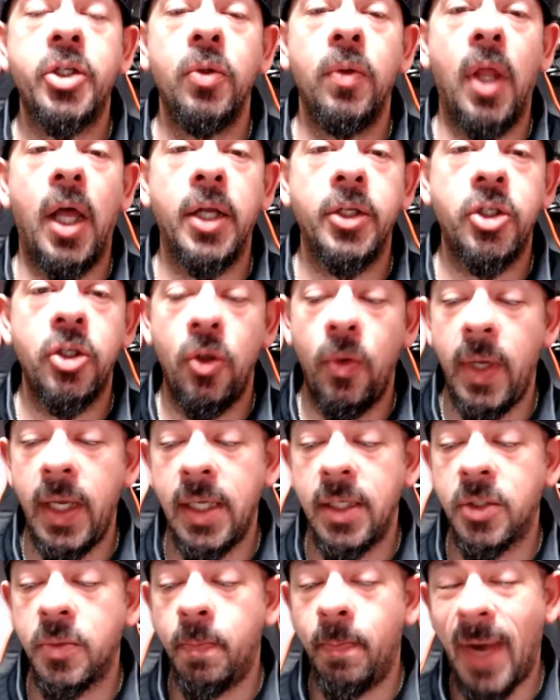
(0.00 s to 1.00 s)
Latu
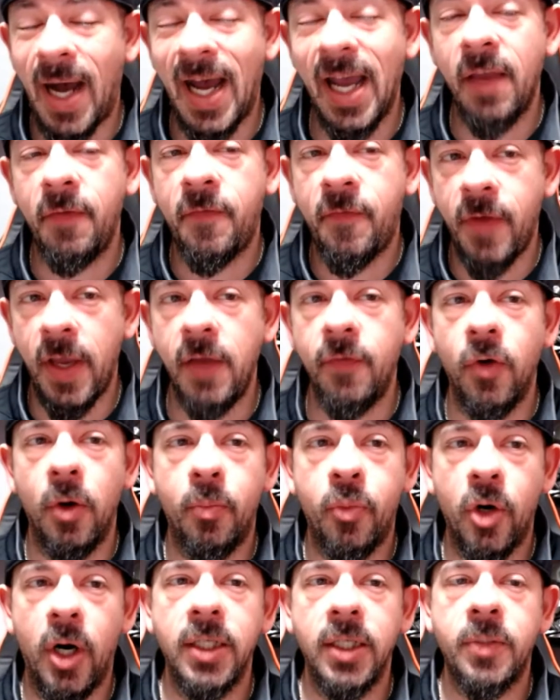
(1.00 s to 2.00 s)
is my favorite
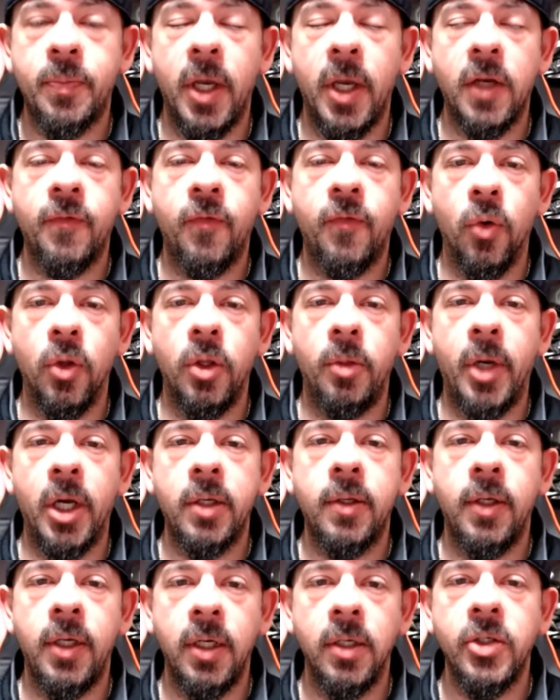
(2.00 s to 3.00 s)
prospect for the
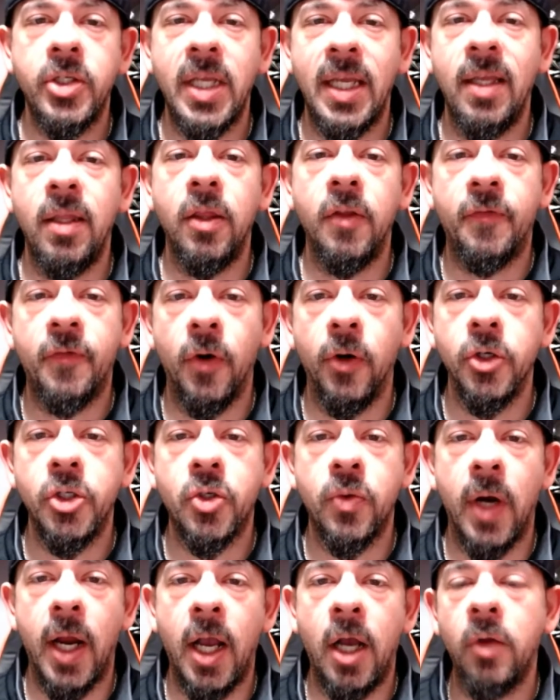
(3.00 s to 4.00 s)
Buccaneers in the first
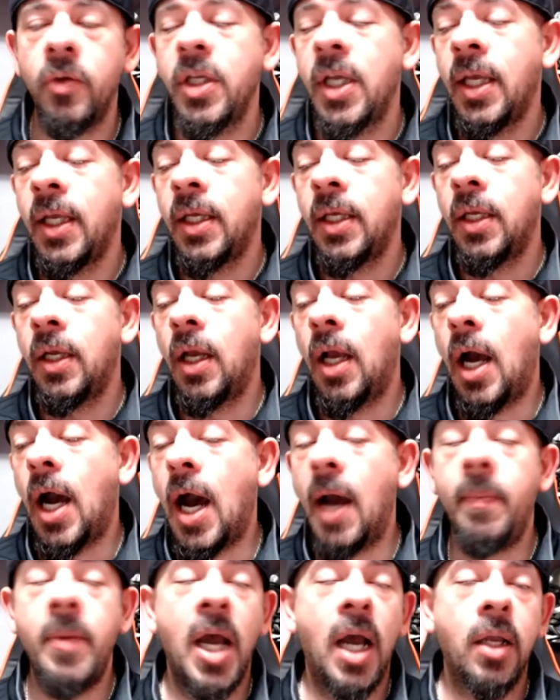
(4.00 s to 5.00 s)
round. I'm
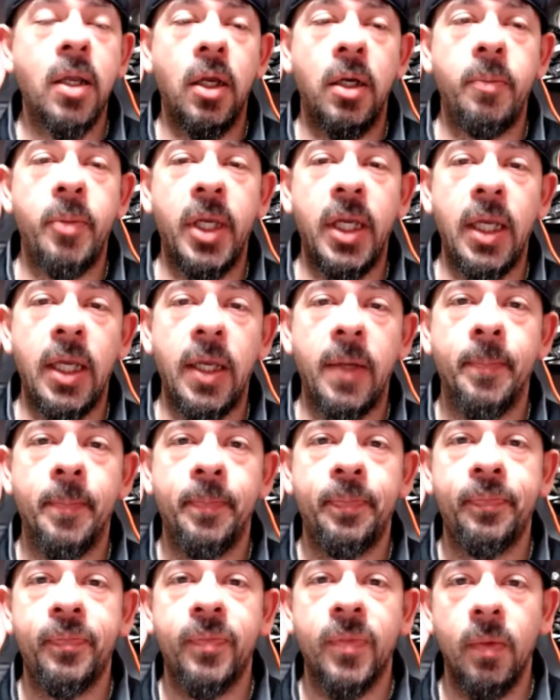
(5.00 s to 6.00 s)
not going to be,
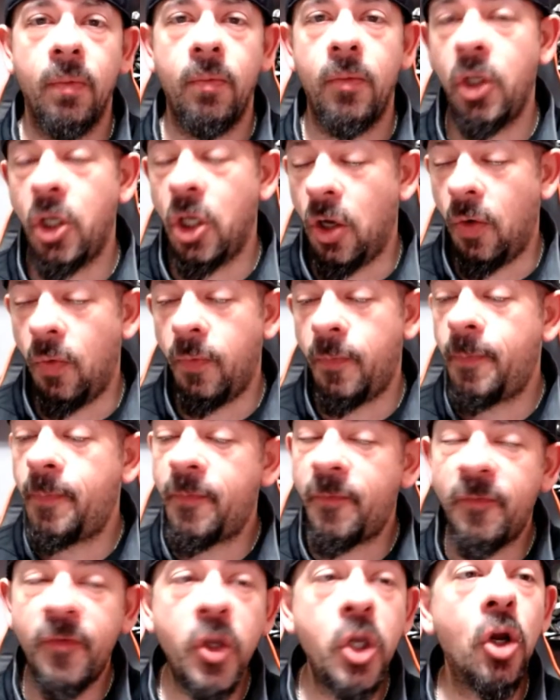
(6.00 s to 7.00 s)

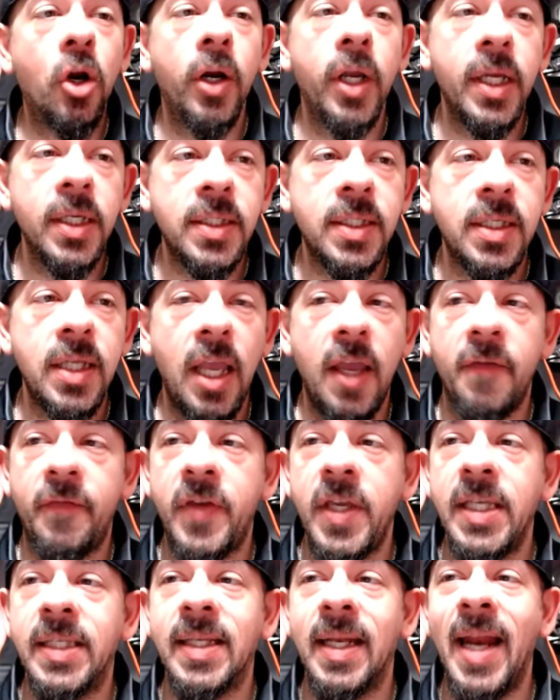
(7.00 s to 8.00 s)
furious if
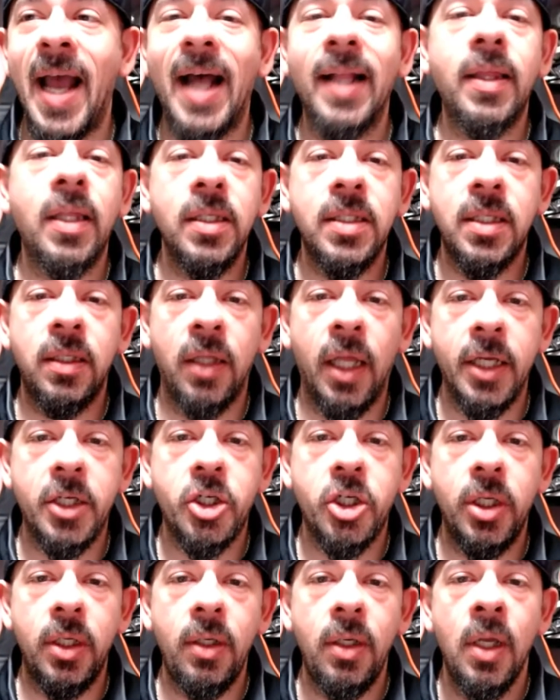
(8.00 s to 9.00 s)
he's not the
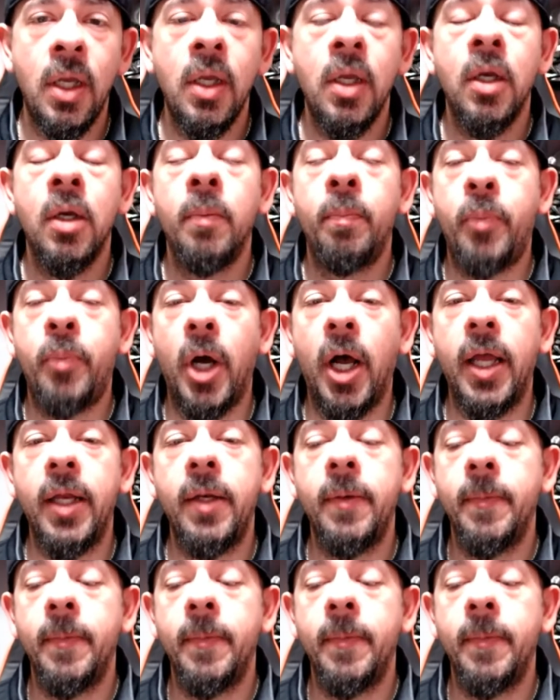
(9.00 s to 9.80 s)
selection, but